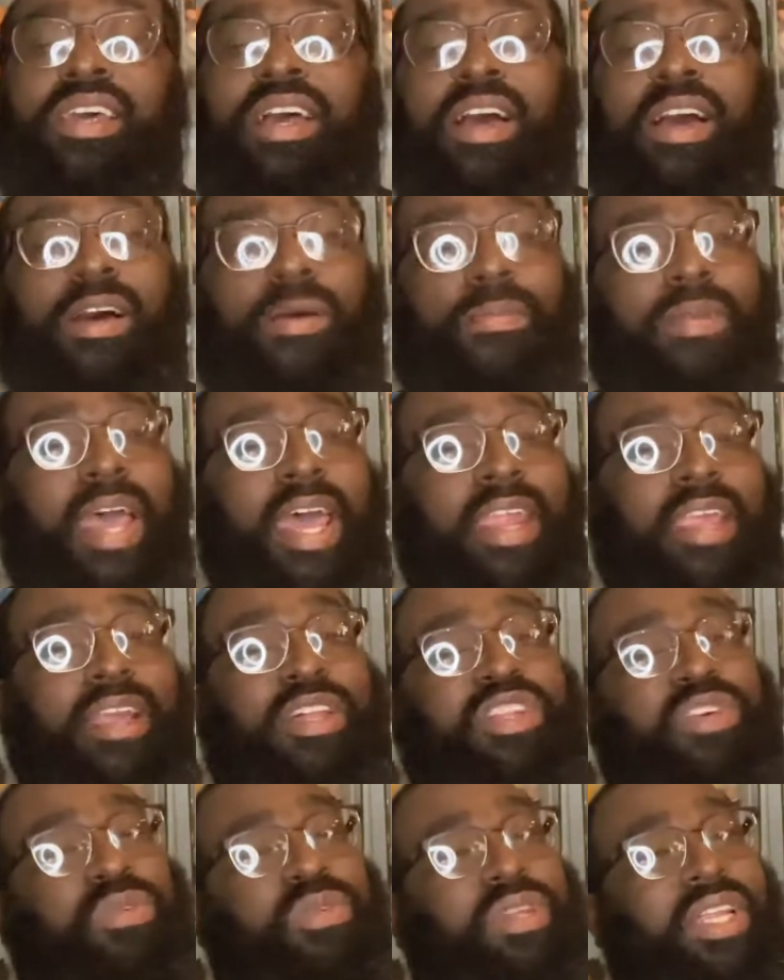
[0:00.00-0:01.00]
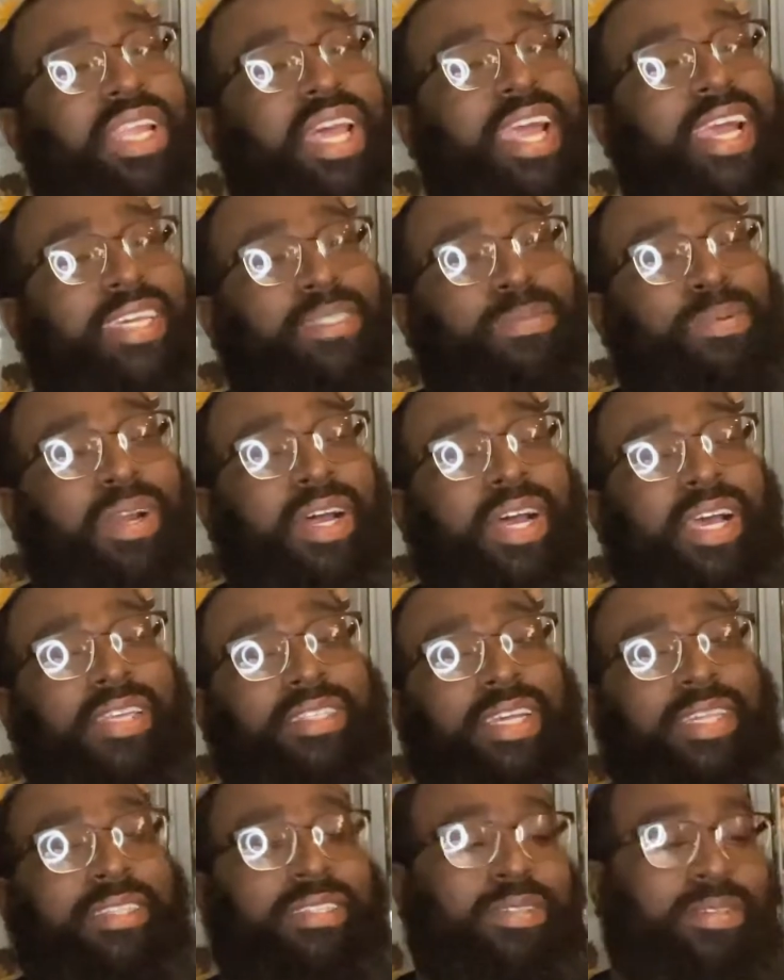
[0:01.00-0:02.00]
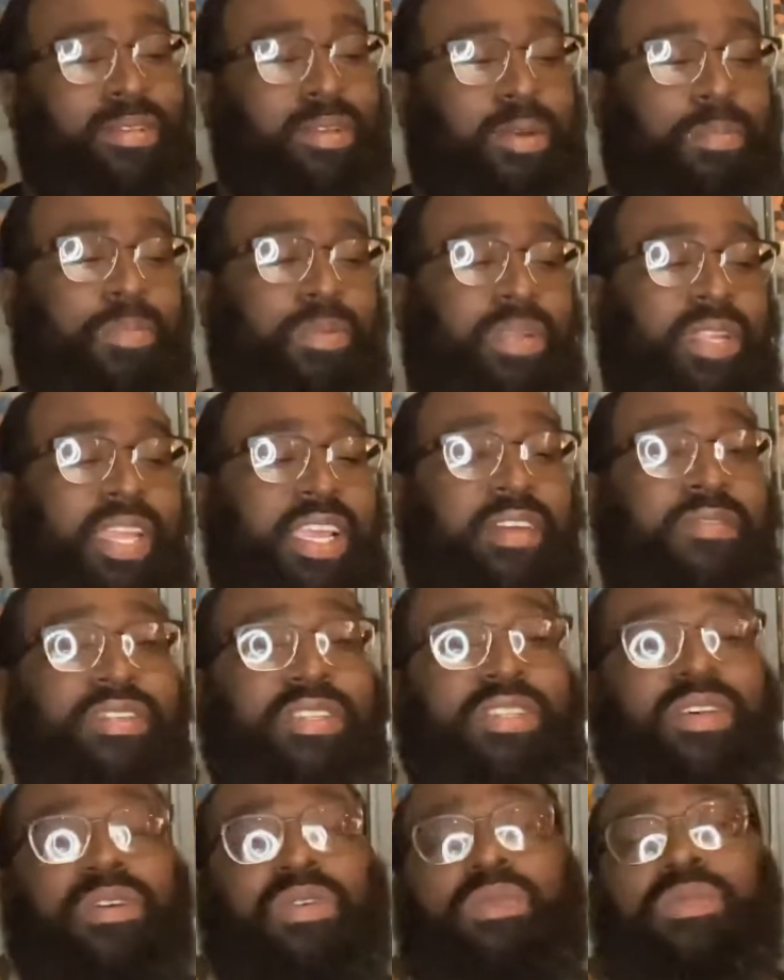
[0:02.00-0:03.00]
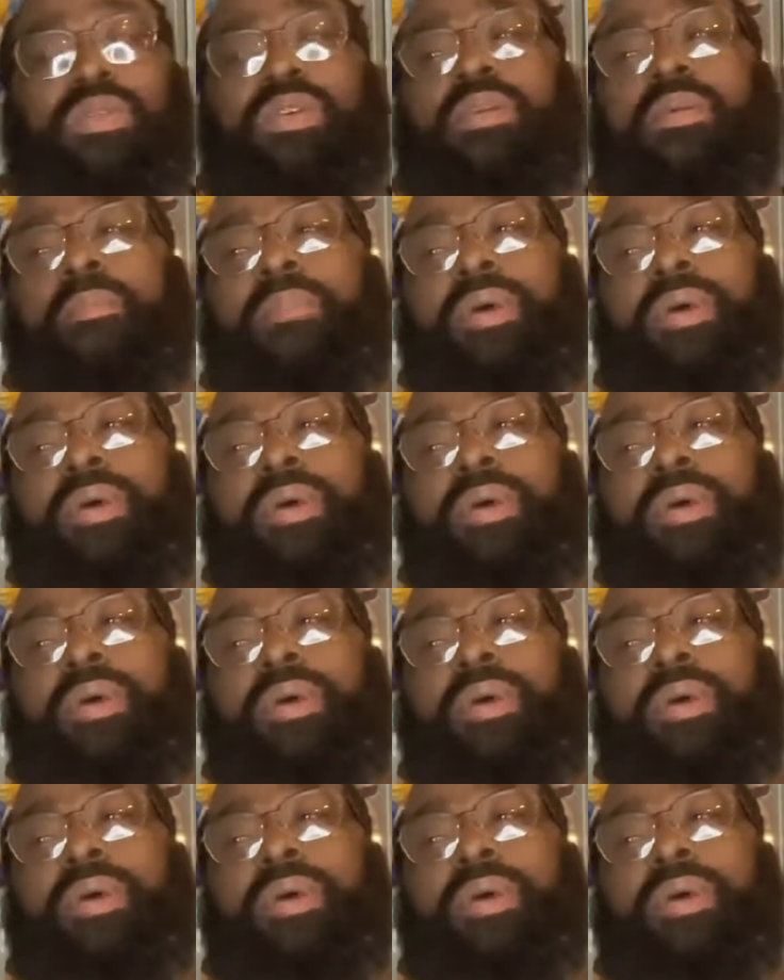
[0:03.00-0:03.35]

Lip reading: not including the last prize. That's in a league of his own.